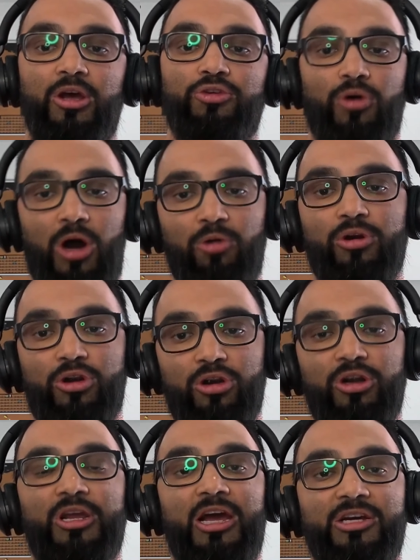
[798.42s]
So our
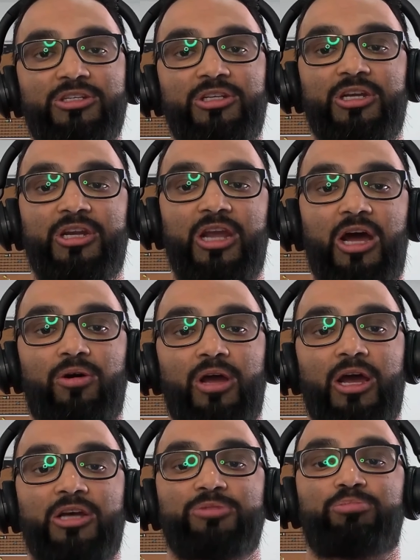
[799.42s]
current gasoline now
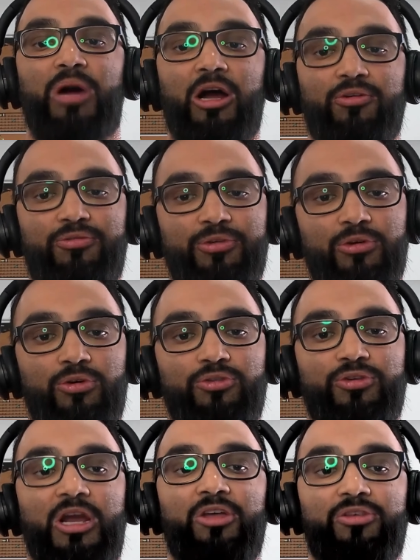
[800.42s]
has biofuels
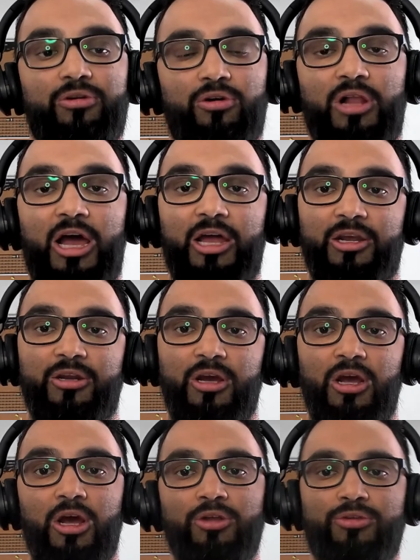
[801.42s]
and ethanol added
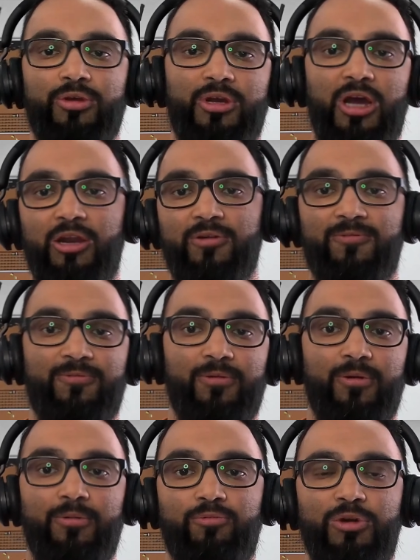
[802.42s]
to kind of
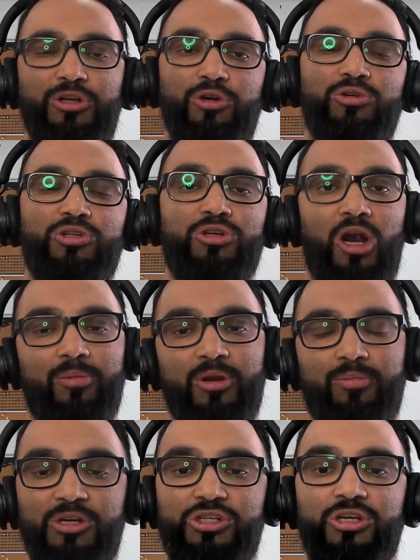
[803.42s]
reduce carbon
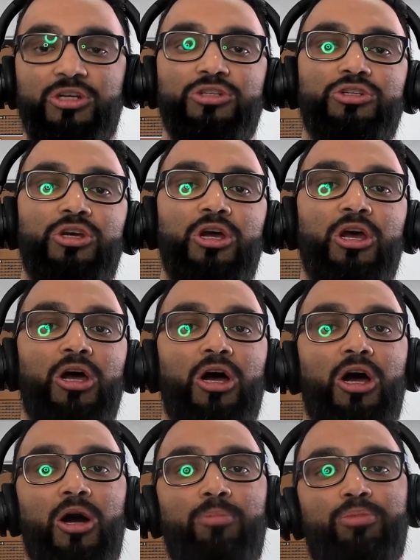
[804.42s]
emissions,
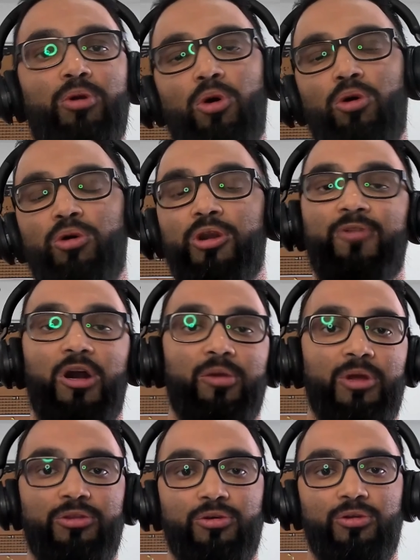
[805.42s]
promote
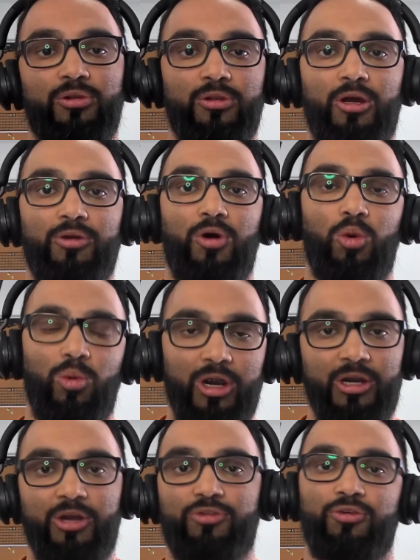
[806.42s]
environmental
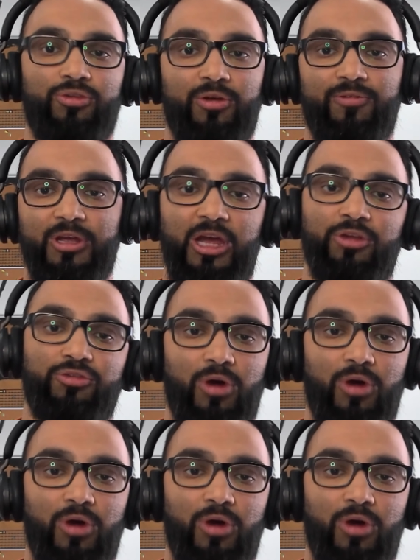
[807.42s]
awareness and stuff like that. So